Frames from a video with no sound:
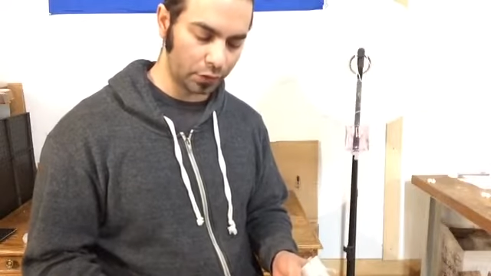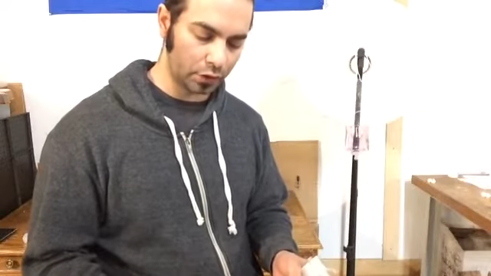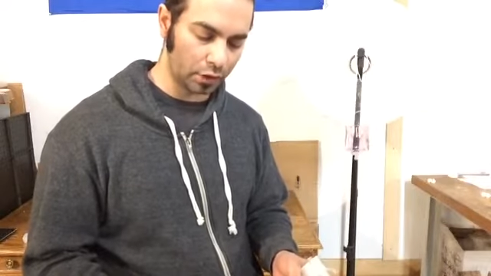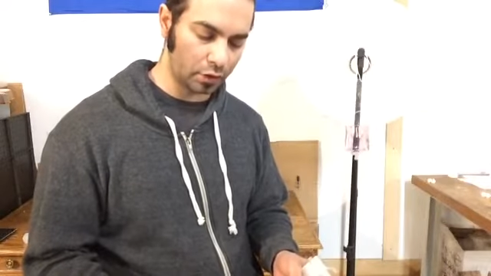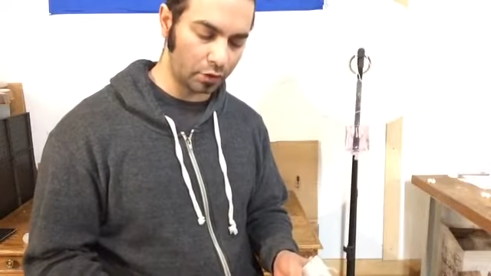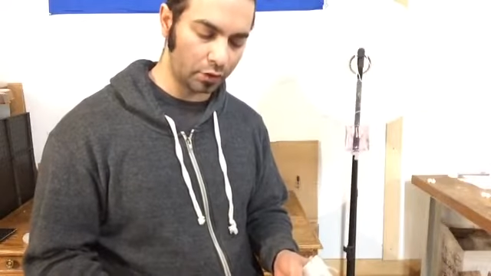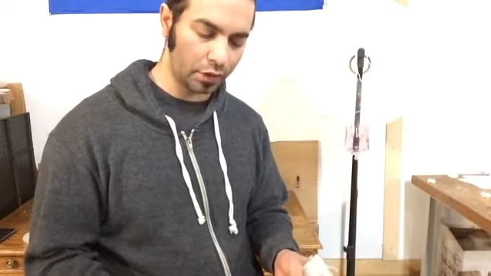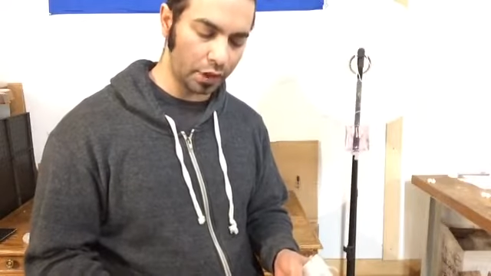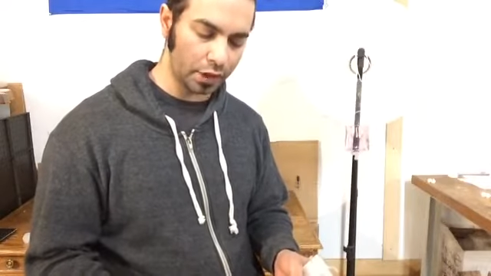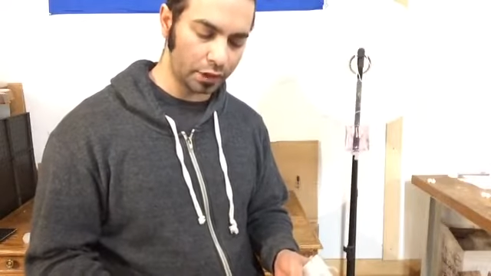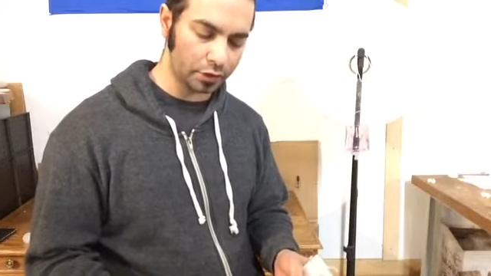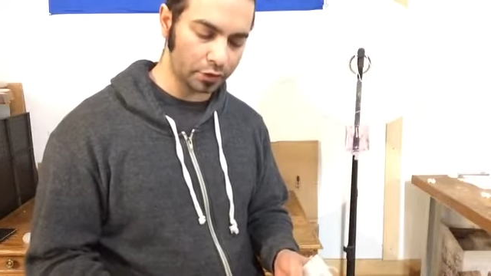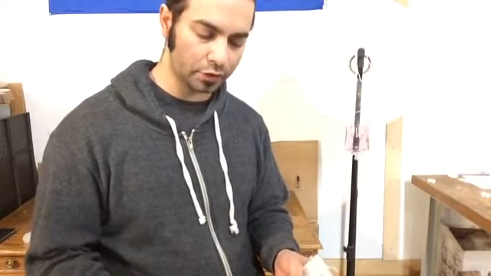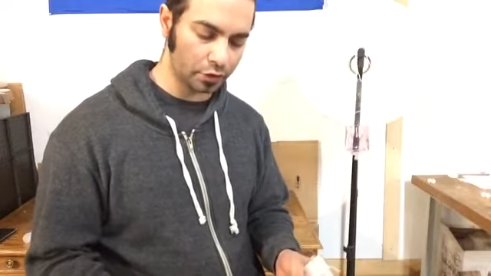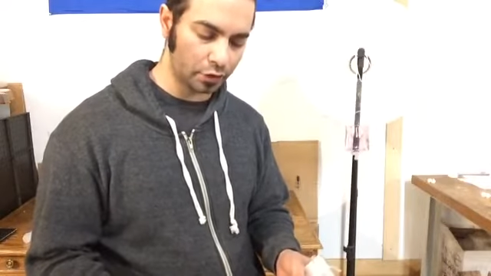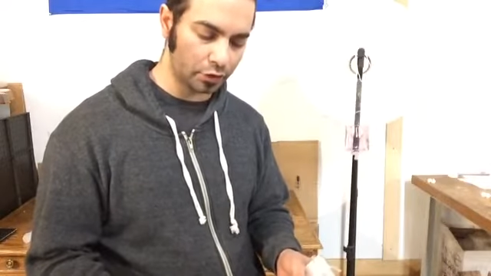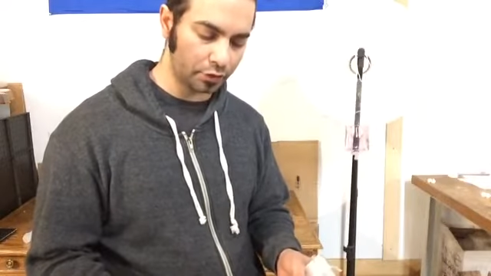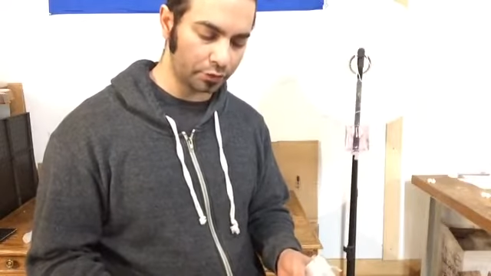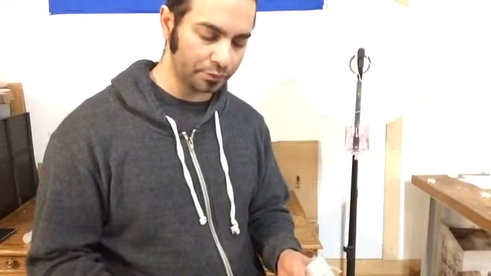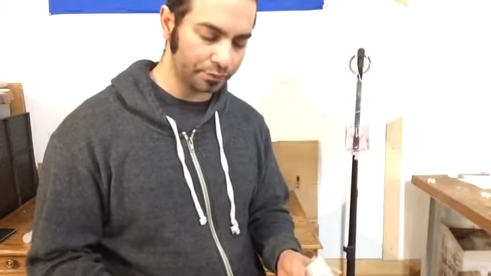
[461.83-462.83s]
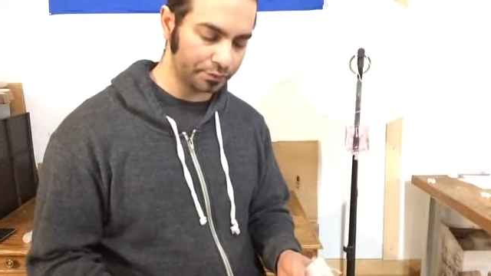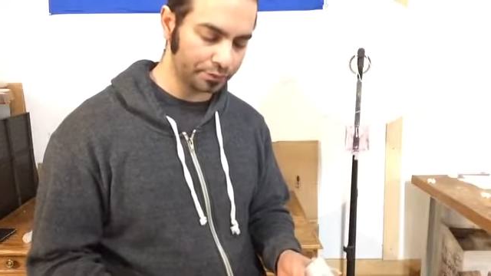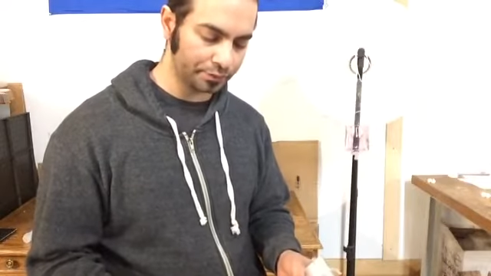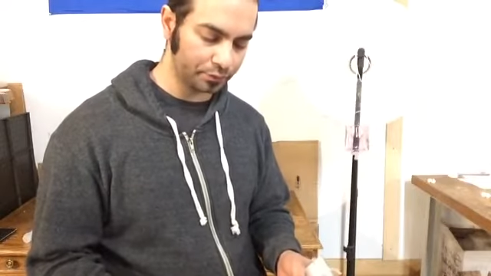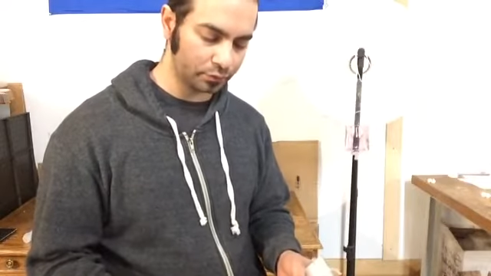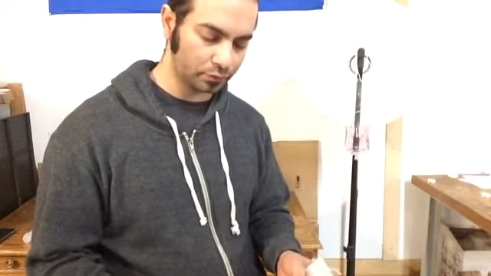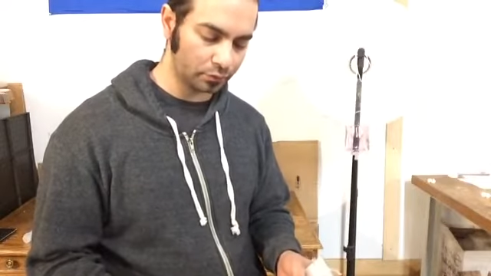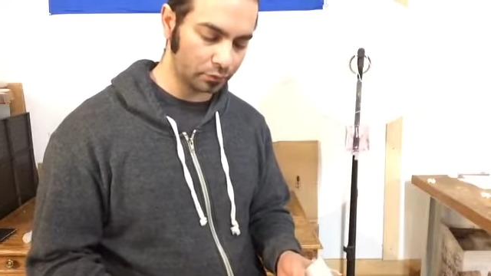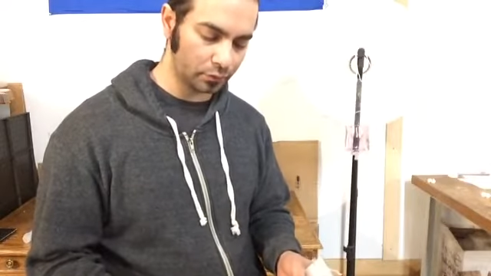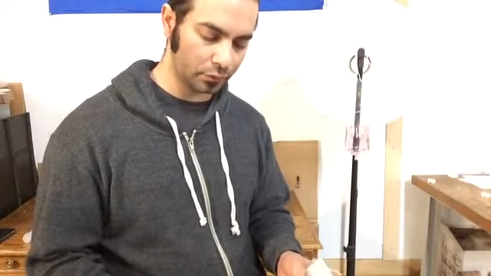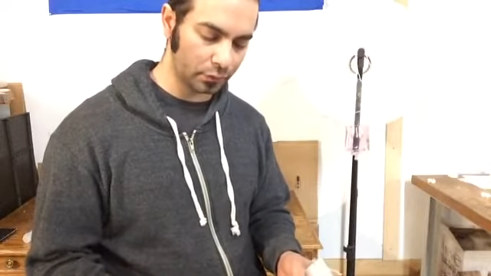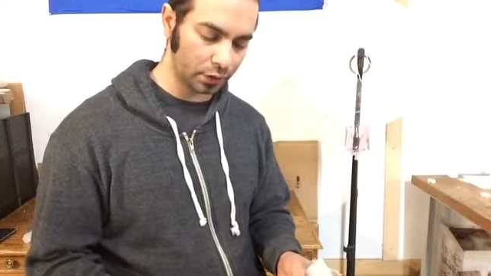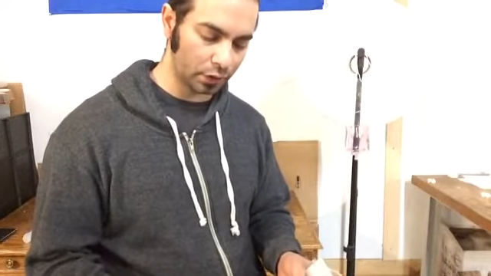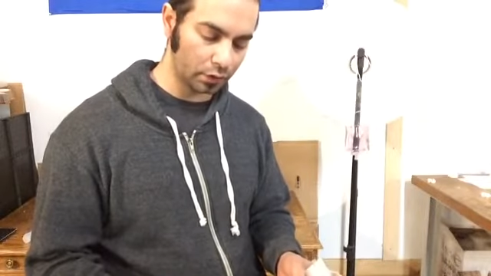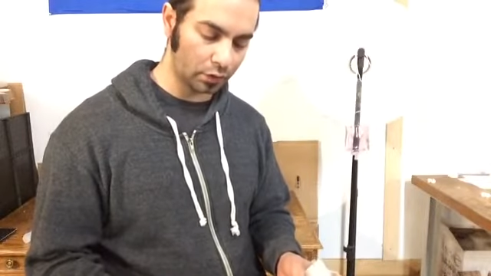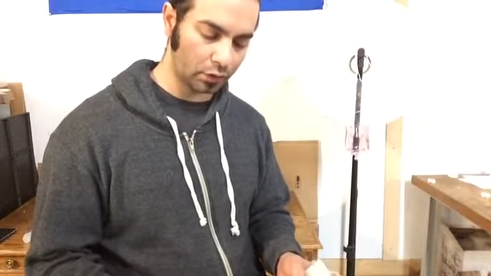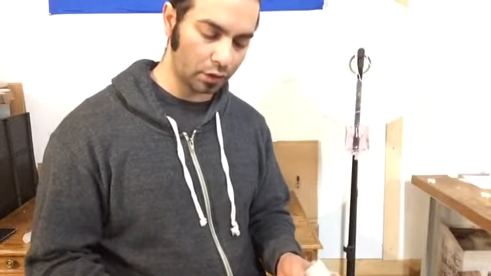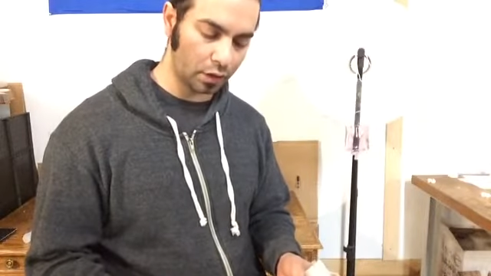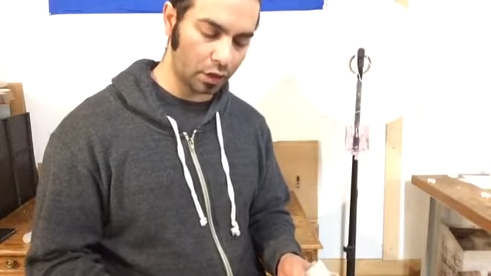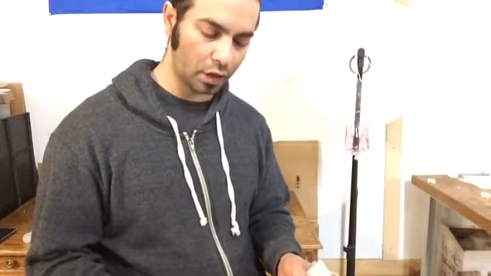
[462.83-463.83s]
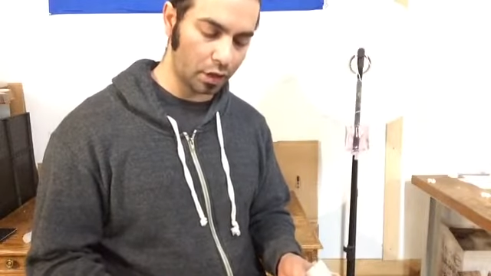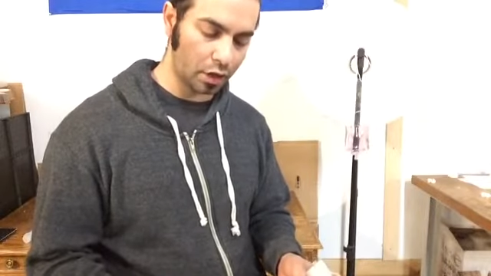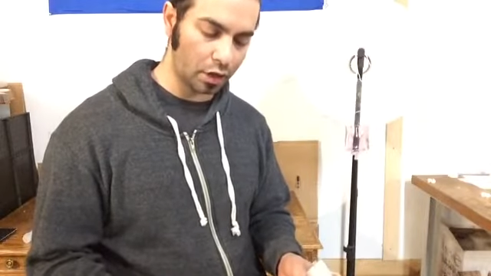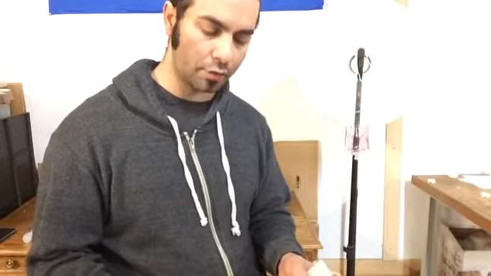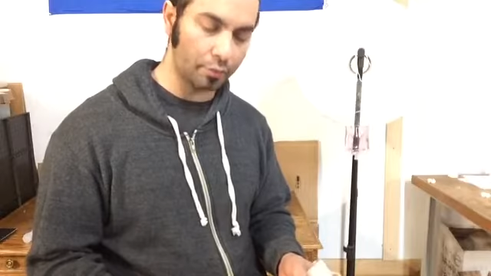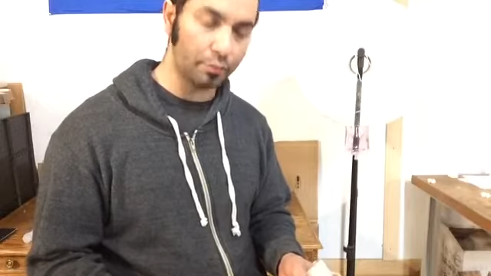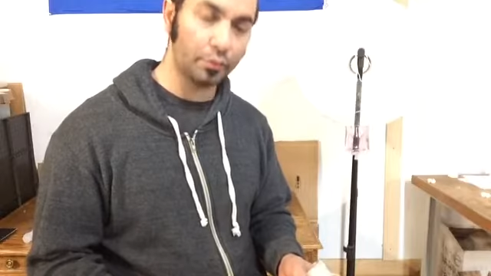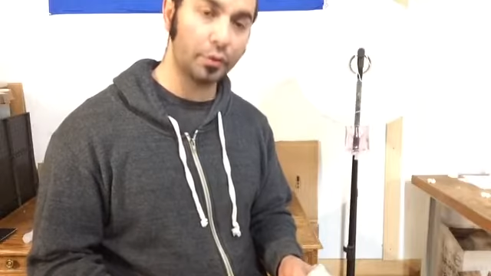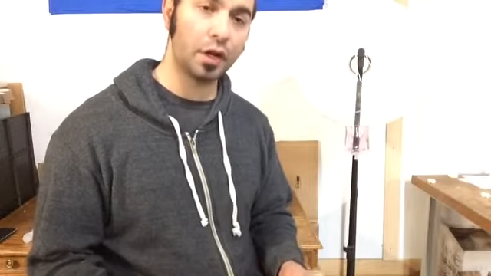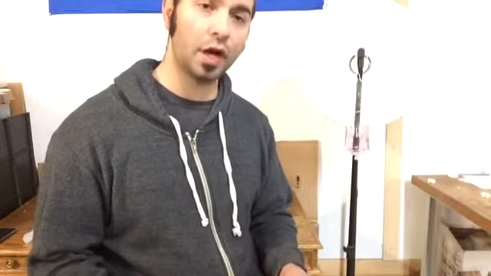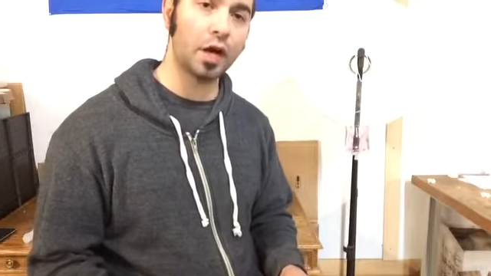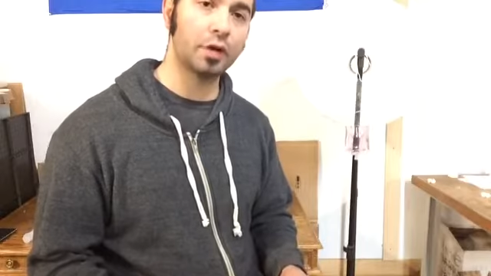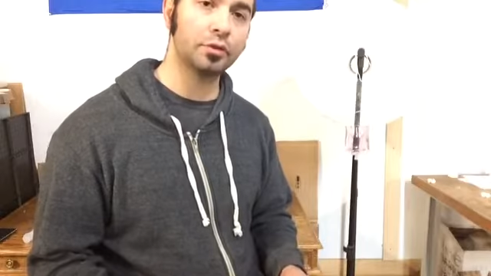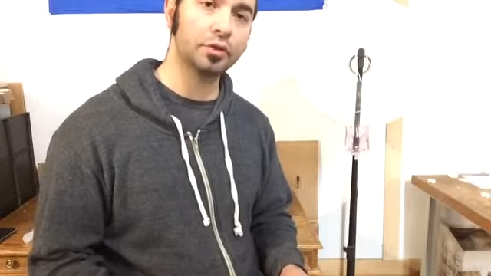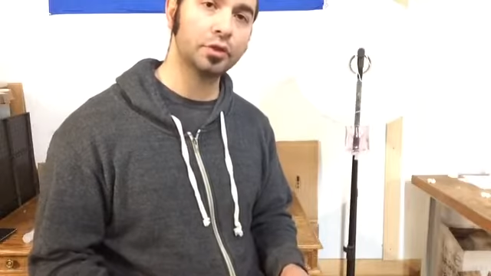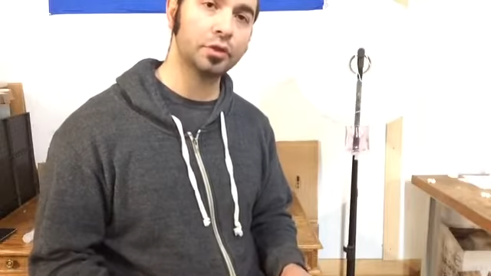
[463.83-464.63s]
Okay, so now